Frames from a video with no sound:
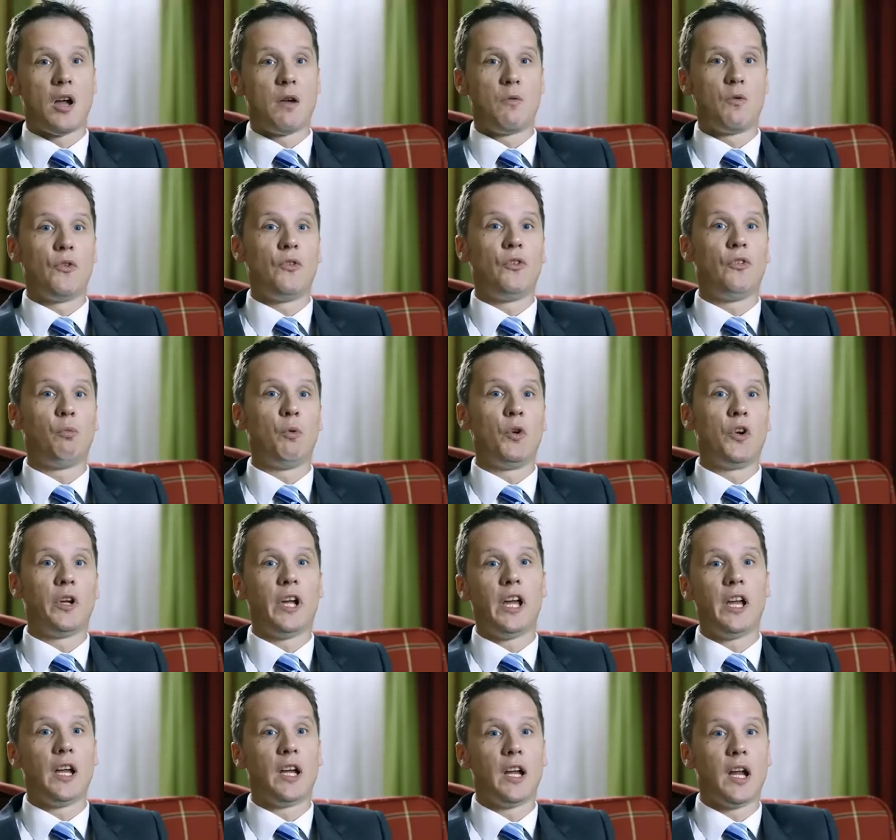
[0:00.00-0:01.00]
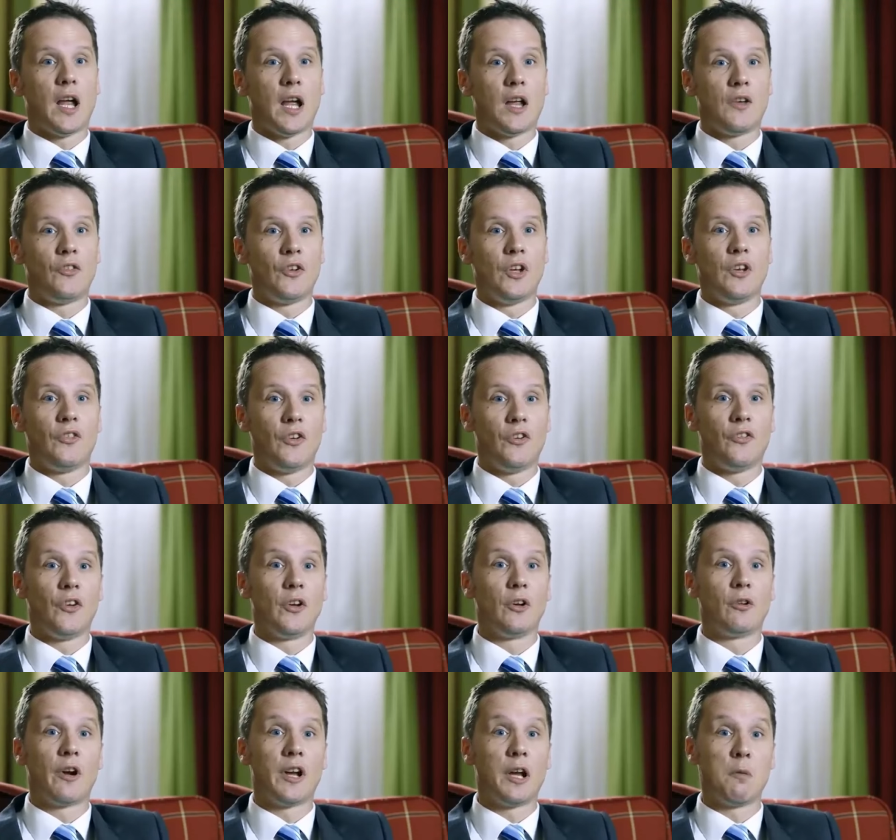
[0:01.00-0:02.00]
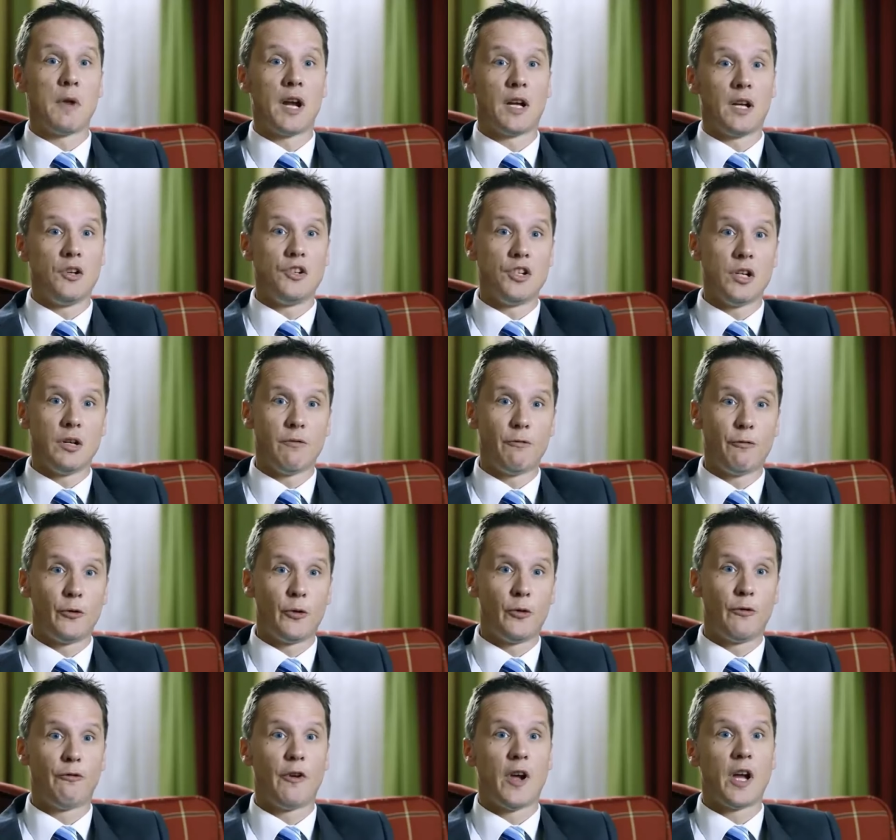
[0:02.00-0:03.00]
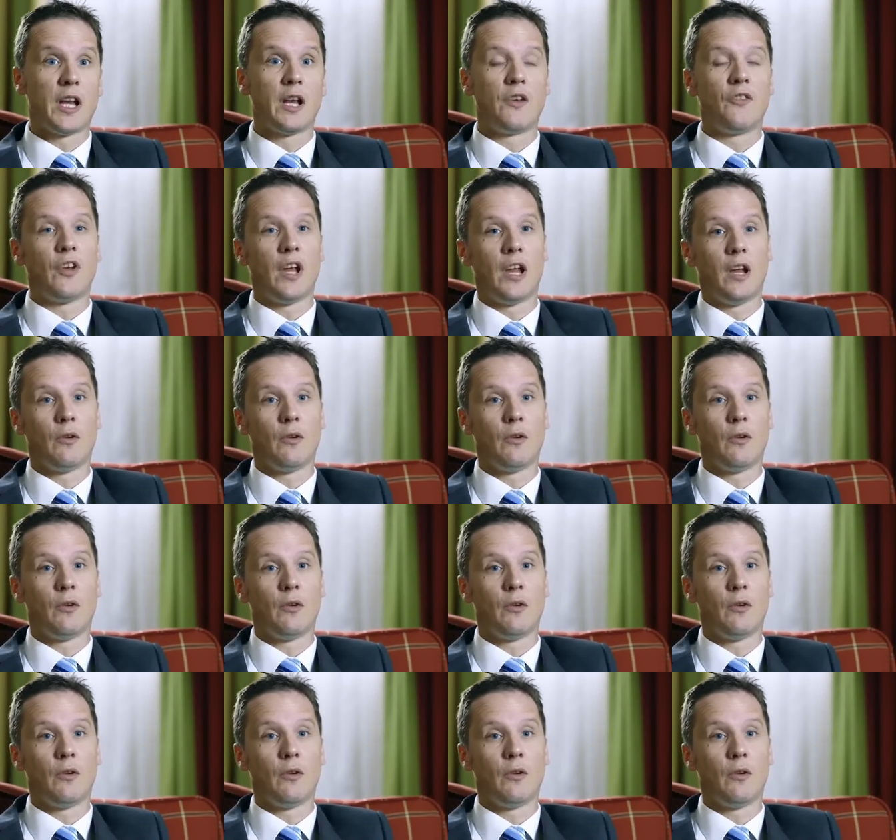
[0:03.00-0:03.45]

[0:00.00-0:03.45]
I was working as an assistant credit manager for a finance